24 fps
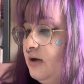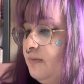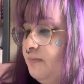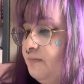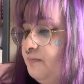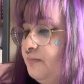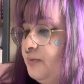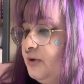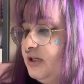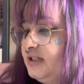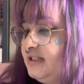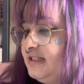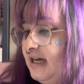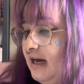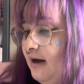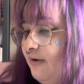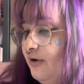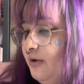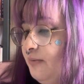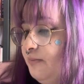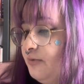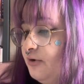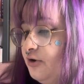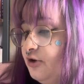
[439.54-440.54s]
put
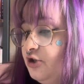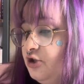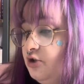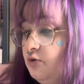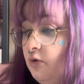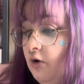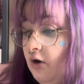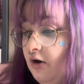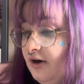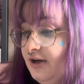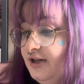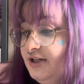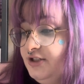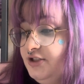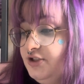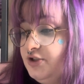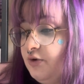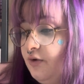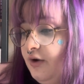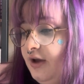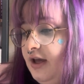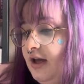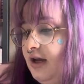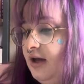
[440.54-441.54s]
down a book you aren't
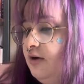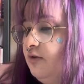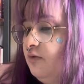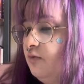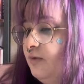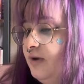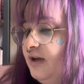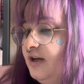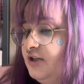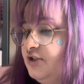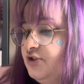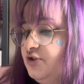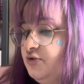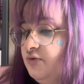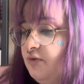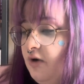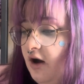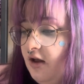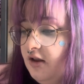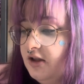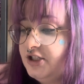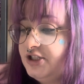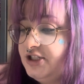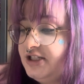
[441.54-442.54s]
enjoying, read a
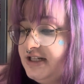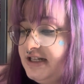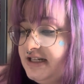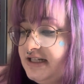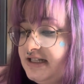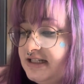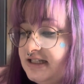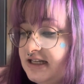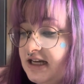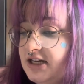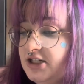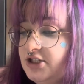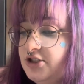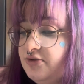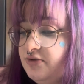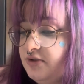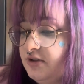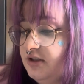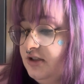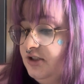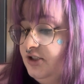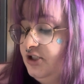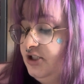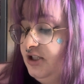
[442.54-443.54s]

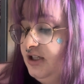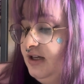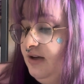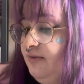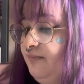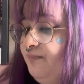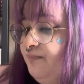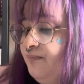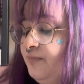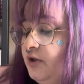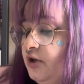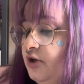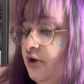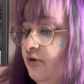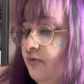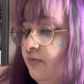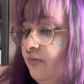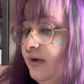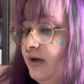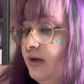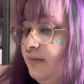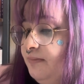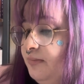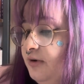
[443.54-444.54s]
duology/trilogy,
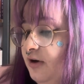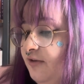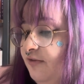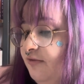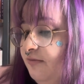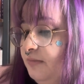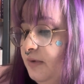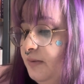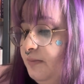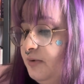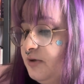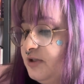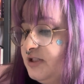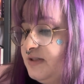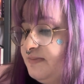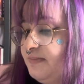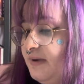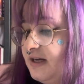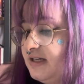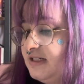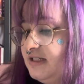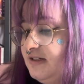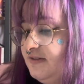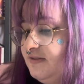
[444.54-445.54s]
read a book from a
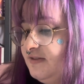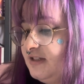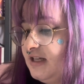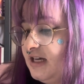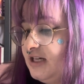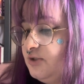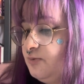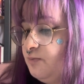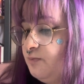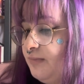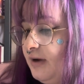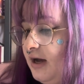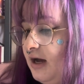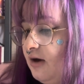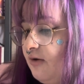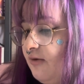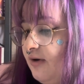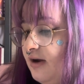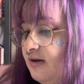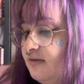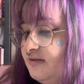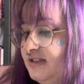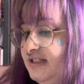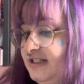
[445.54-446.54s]

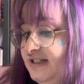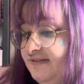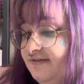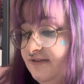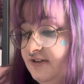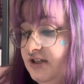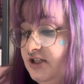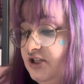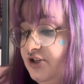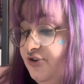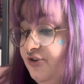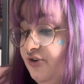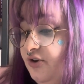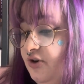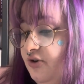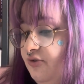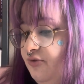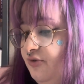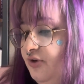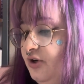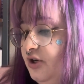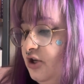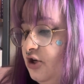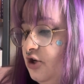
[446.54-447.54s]
perspective/background different than your
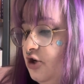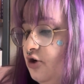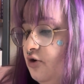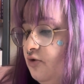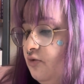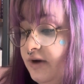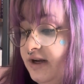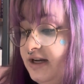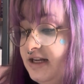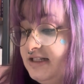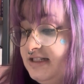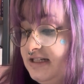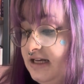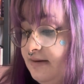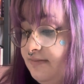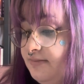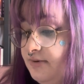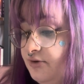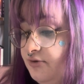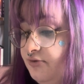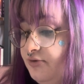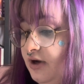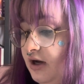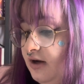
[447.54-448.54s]
own, read a
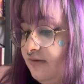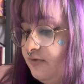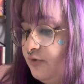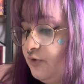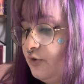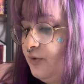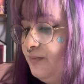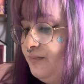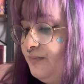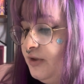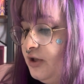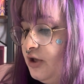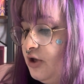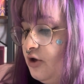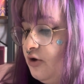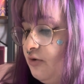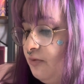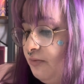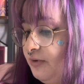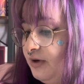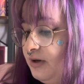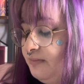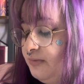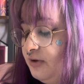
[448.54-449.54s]
debut novel,
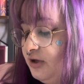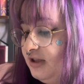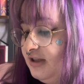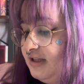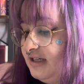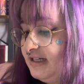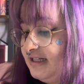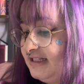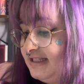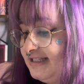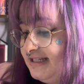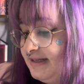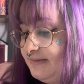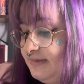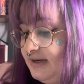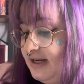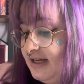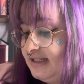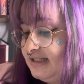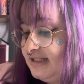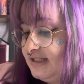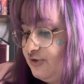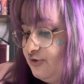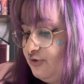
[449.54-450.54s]
read a book that
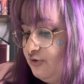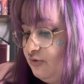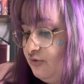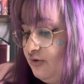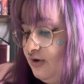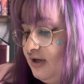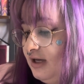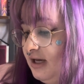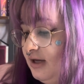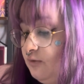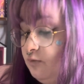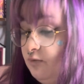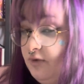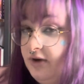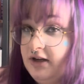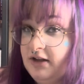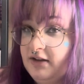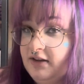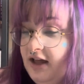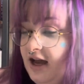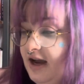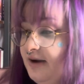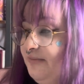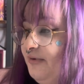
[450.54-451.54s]
intimidates you, and read a
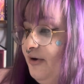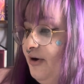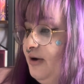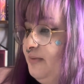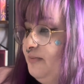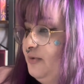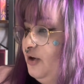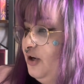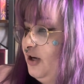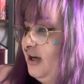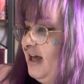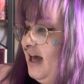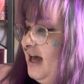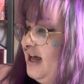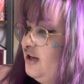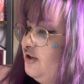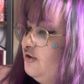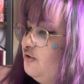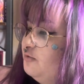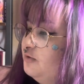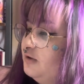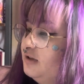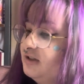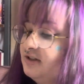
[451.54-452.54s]
library book. And
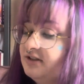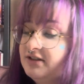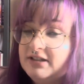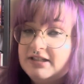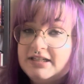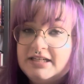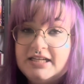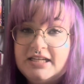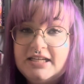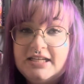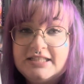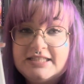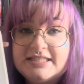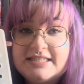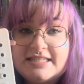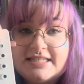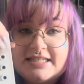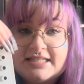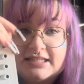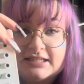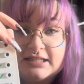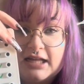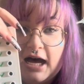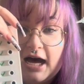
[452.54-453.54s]
you literally can
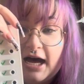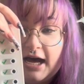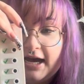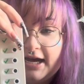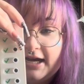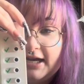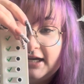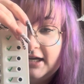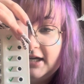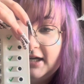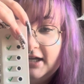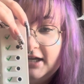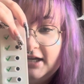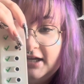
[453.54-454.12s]
slide